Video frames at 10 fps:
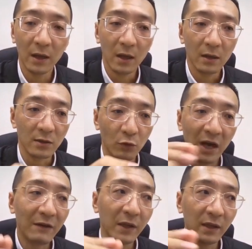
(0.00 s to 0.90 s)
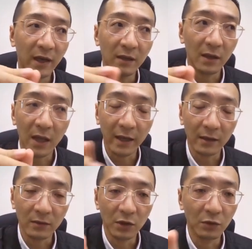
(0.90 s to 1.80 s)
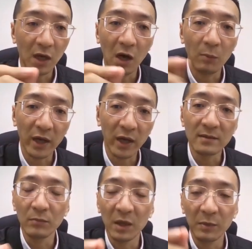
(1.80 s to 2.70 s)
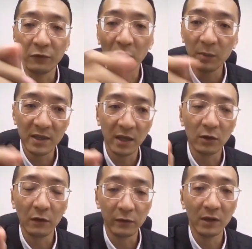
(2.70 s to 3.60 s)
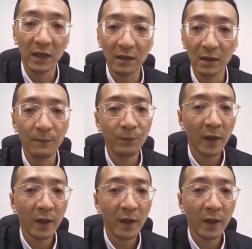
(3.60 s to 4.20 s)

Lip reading: So roughly that, like, you compress maybe 40% of your data,